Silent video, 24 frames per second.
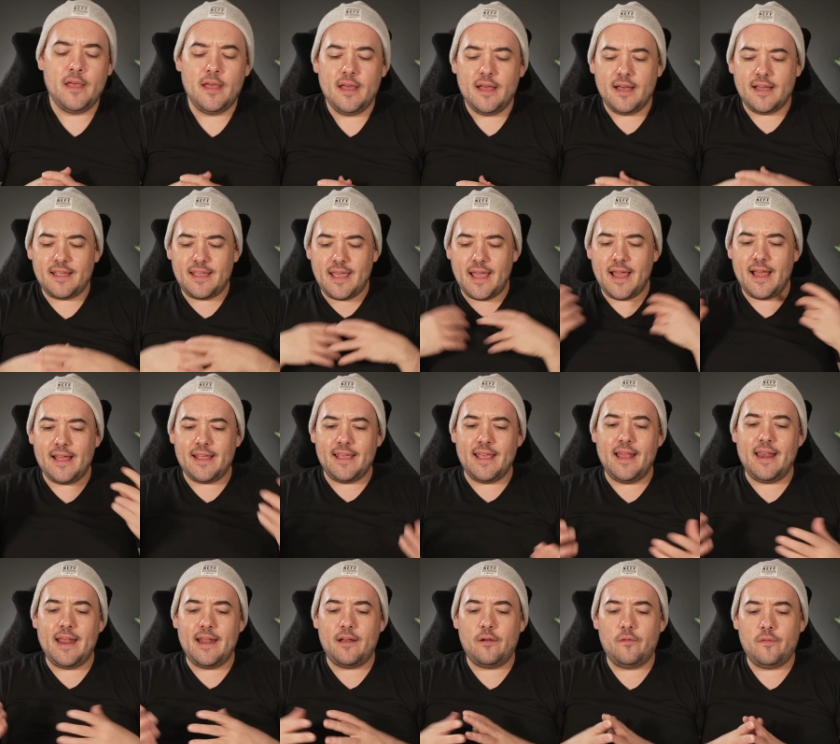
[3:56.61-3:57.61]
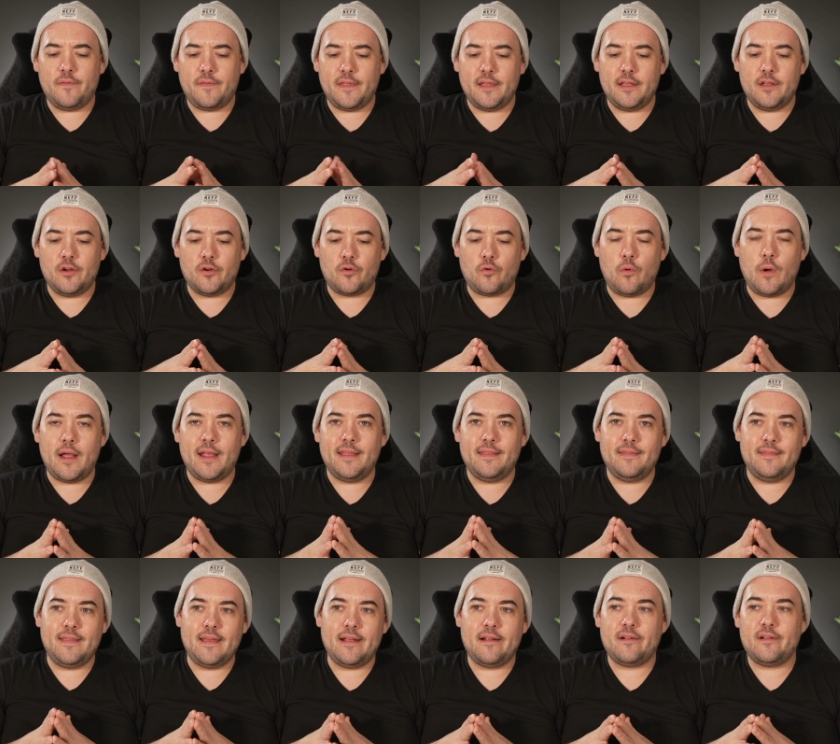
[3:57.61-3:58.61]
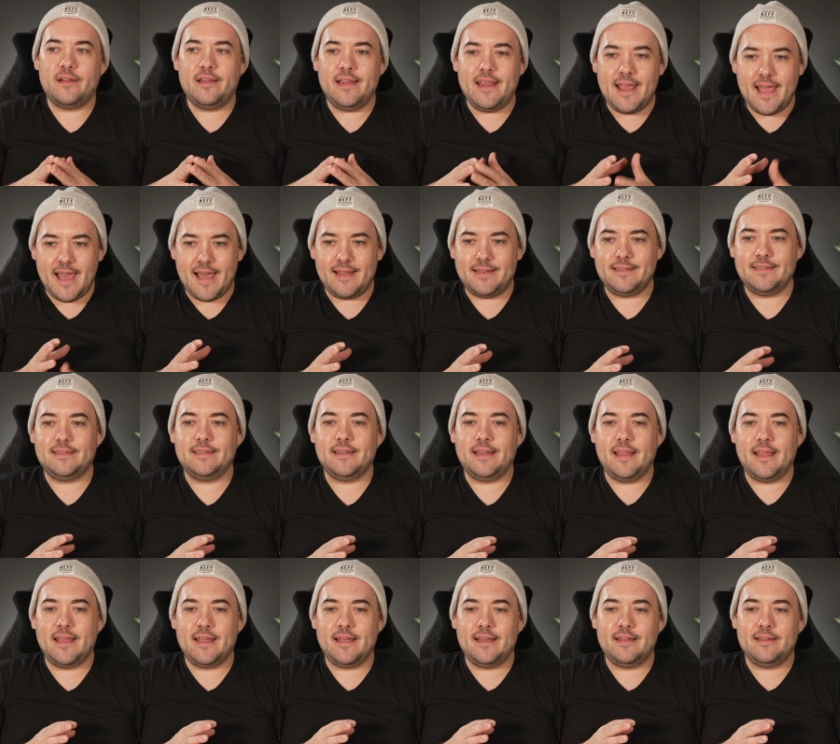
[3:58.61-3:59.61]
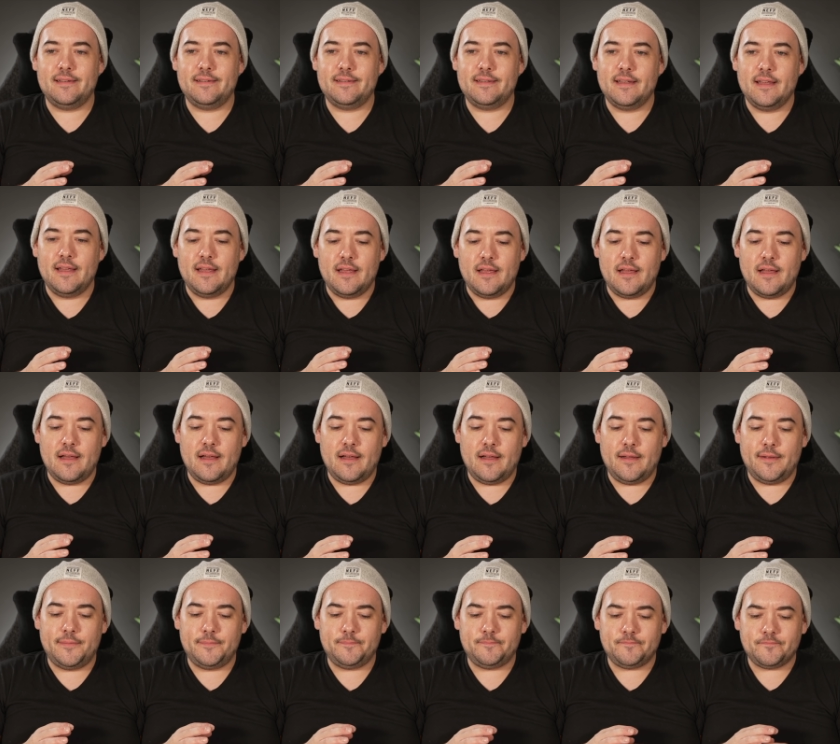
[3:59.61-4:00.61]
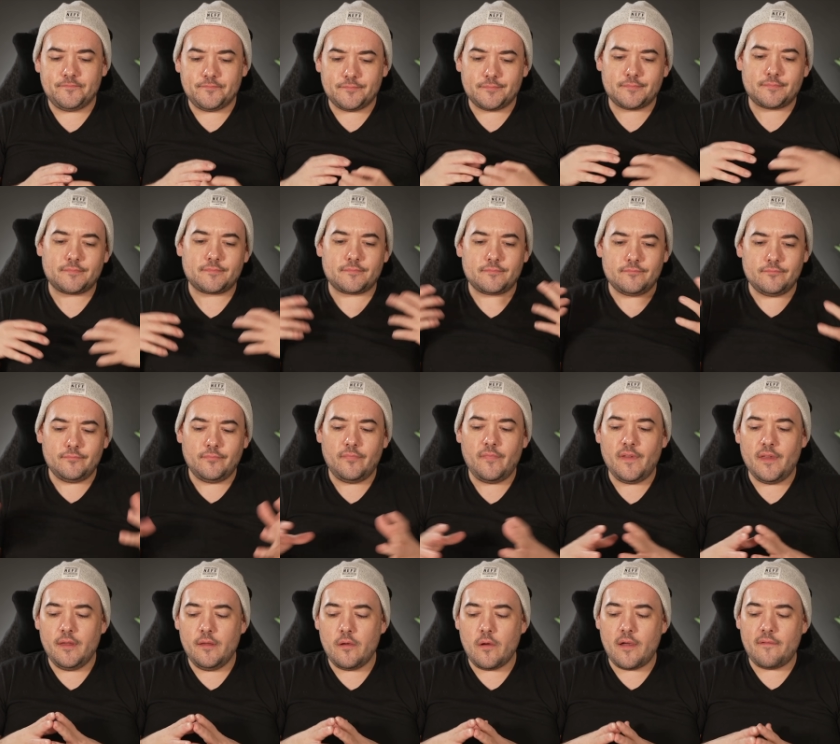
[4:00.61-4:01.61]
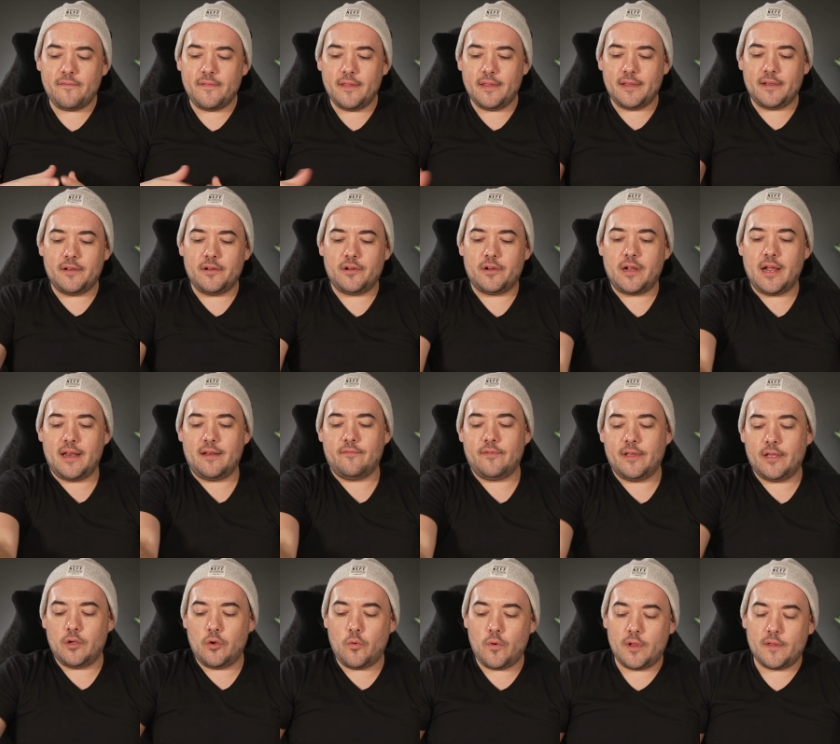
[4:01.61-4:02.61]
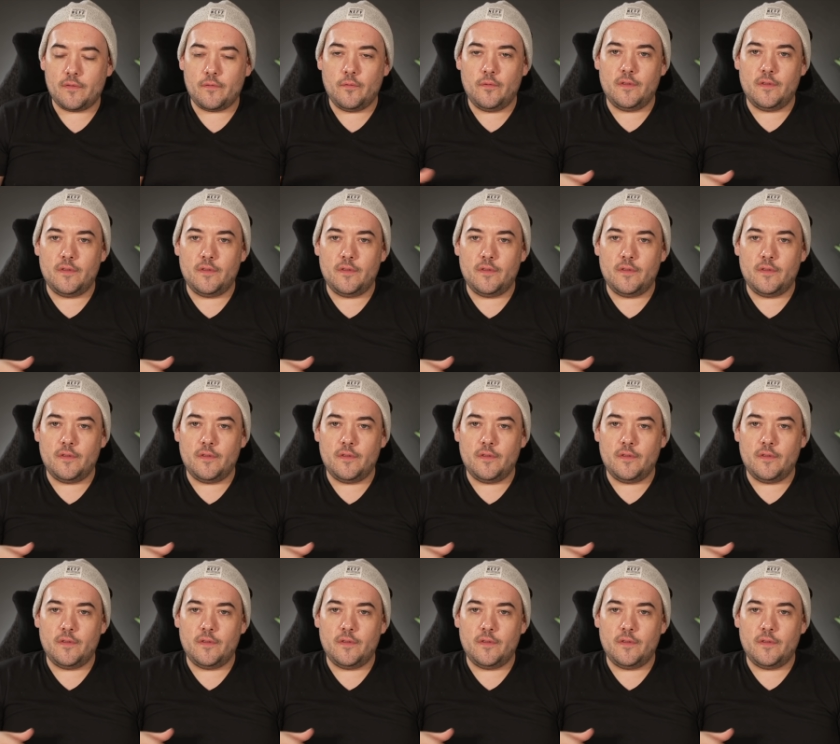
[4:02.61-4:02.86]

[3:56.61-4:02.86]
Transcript: Again, I don't think you're quite there yet. And, um, you know, I feel like you're kind of like going through